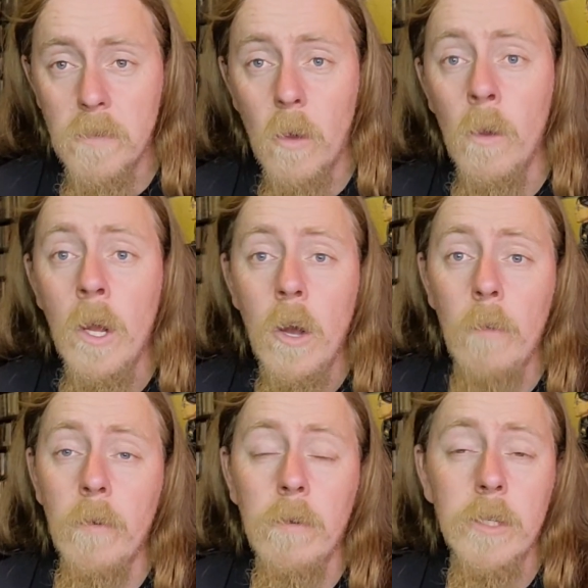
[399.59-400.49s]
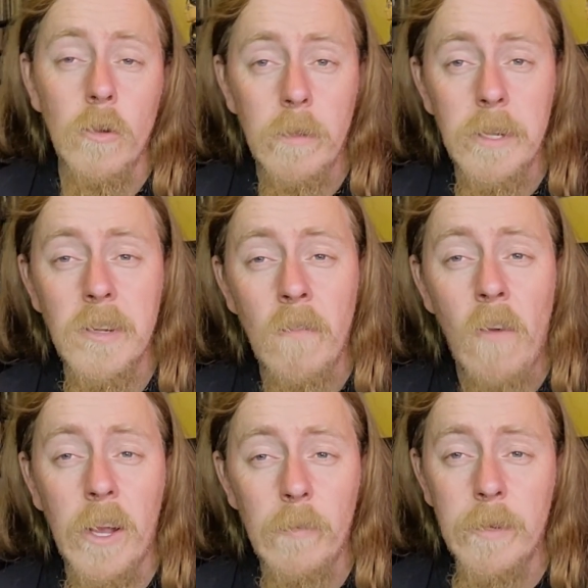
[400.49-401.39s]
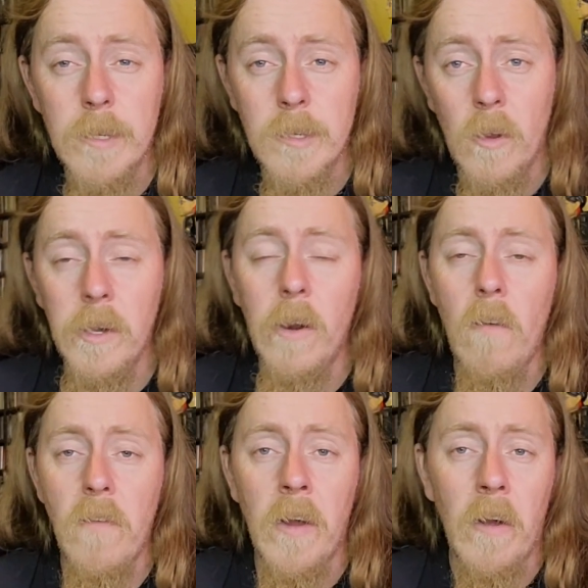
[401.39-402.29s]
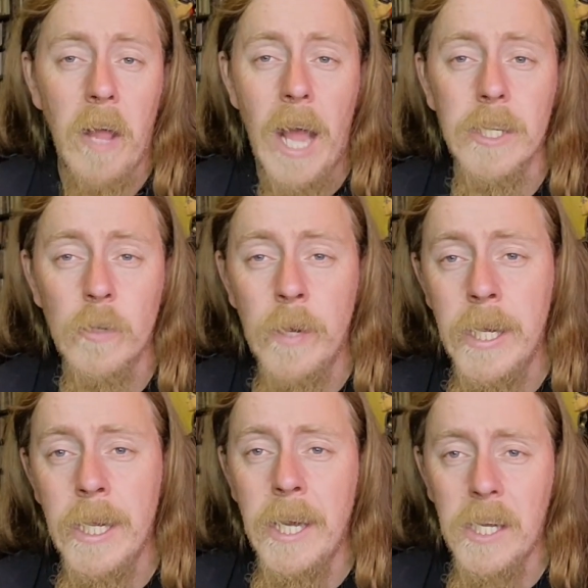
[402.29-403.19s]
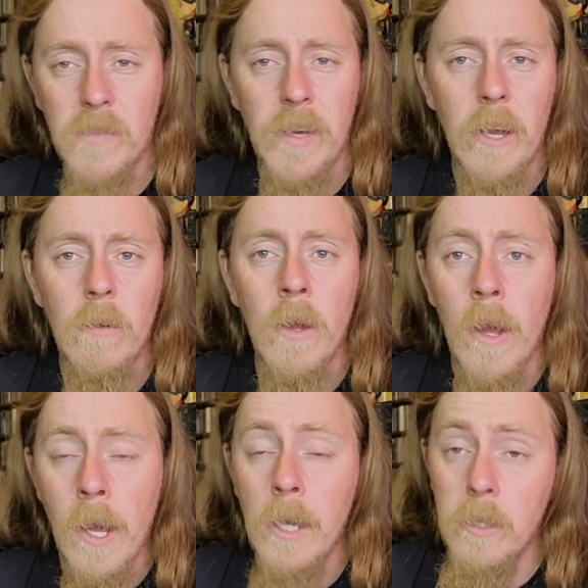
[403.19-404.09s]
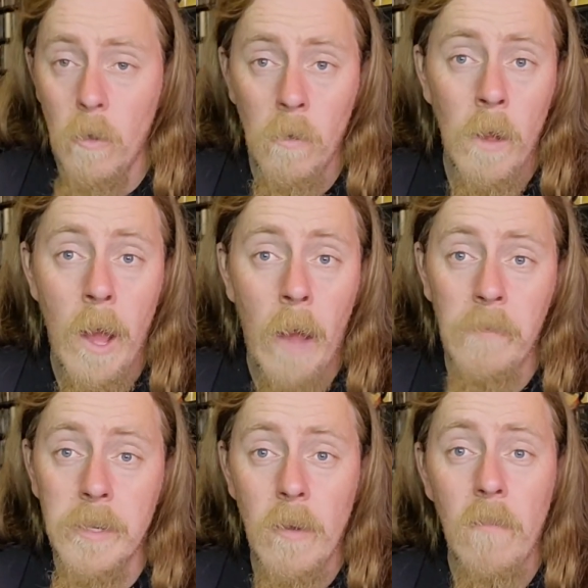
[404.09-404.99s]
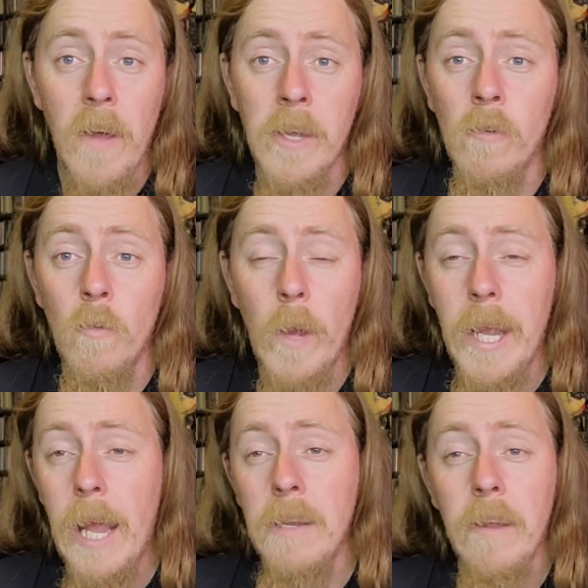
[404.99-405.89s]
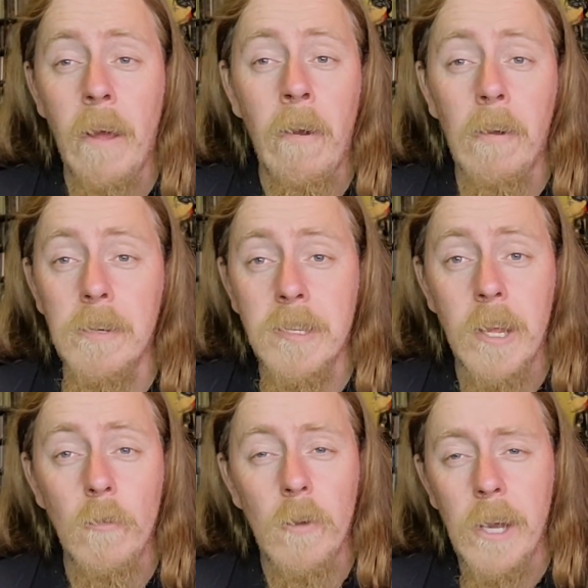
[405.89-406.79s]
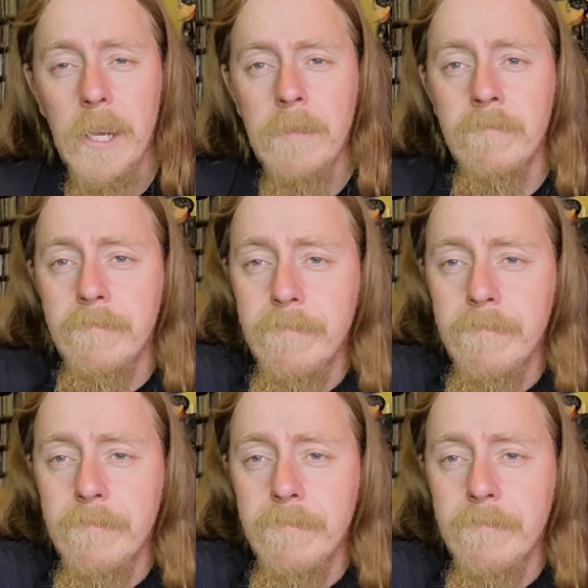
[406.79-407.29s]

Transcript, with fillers: So hope you all enjoyed this. So Viking Wizard signing off and I'll catch you in the next video. So have yourself a good weekend and I'll see you all later.